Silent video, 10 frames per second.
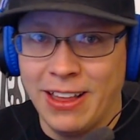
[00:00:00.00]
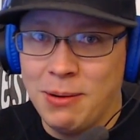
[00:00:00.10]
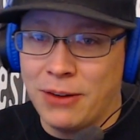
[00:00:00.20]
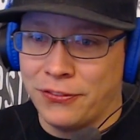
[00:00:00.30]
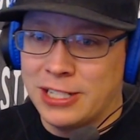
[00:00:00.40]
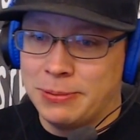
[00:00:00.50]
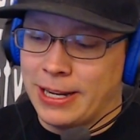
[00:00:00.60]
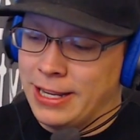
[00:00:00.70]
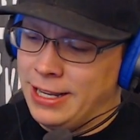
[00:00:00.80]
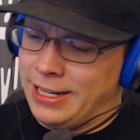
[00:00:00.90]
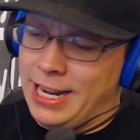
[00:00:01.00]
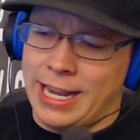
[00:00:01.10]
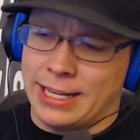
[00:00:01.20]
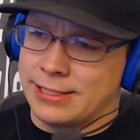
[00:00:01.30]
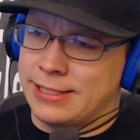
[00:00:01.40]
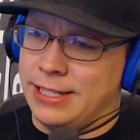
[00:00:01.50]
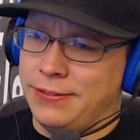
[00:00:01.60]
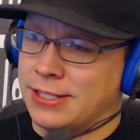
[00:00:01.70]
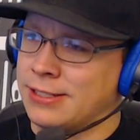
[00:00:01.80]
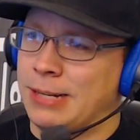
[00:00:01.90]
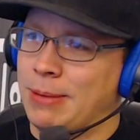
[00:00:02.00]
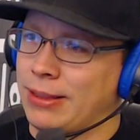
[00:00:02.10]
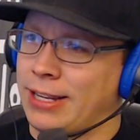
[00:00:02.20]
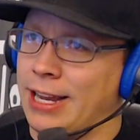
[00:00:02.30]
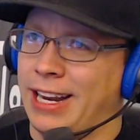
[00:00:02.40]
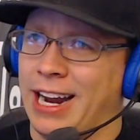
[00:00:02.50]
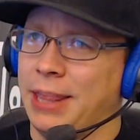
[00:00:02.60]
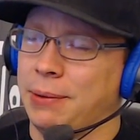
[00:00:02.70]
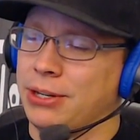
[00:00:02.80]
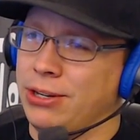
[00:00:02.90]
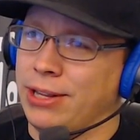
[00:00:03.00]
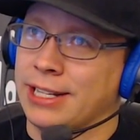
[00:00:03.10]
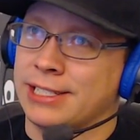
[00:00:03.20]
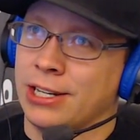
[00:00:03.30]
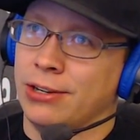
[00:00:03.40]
My friends be like, yeah, Steve doesn't seem like the kind of guy that would do that.